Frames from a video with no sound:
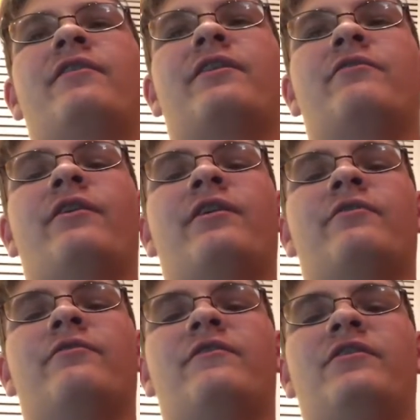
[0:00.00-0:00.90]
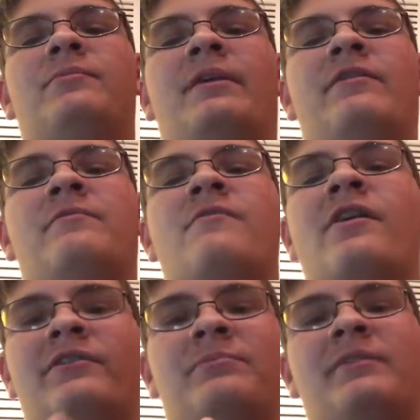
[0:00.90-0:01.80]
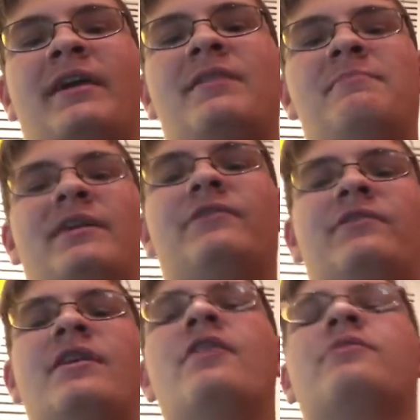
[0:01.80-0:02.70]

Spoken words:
like, really good reviews, but like, audience has been kind of mixed.